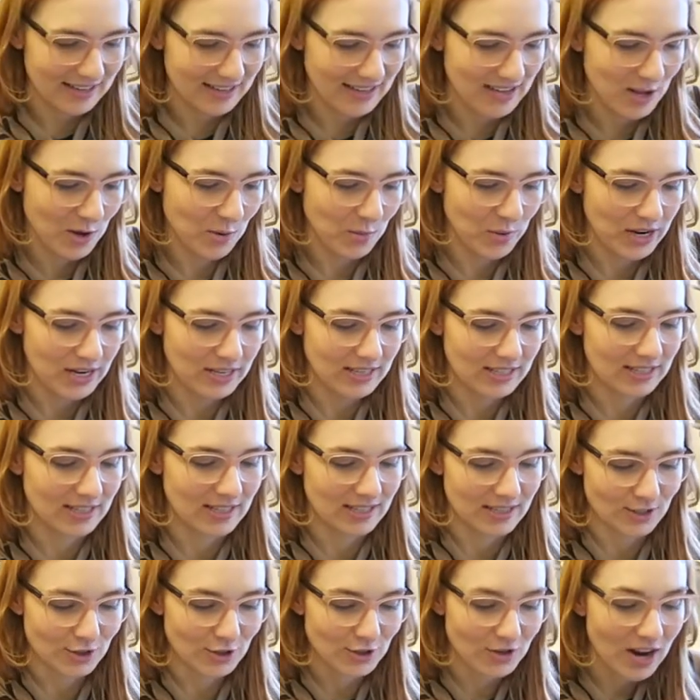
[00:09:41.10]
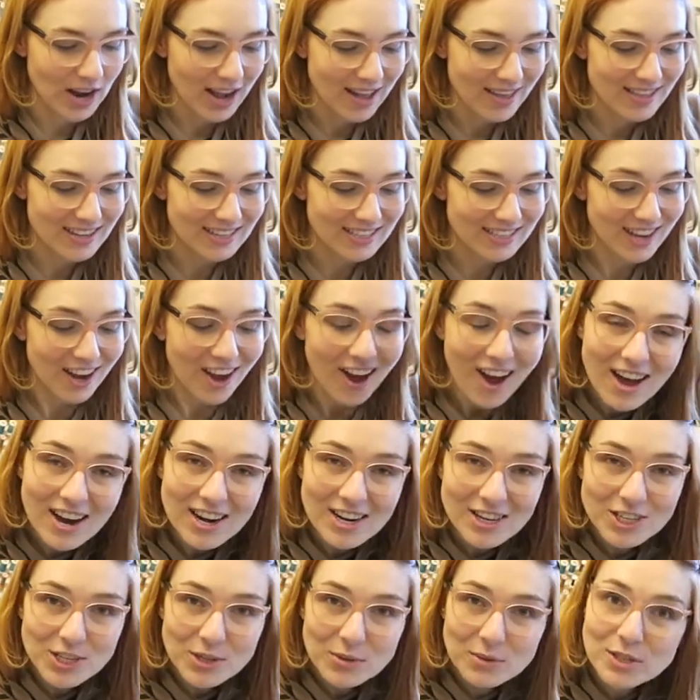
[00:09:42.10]
can't wait to try this
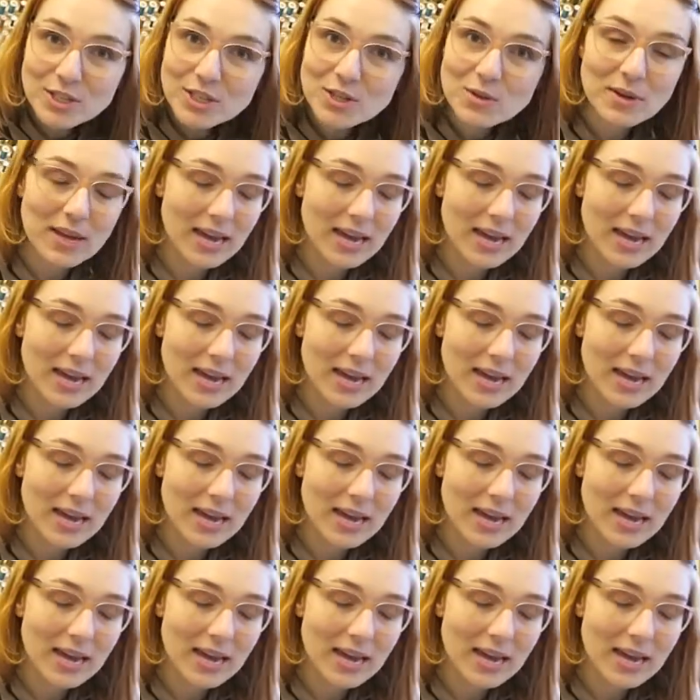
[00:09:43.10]
on and show it to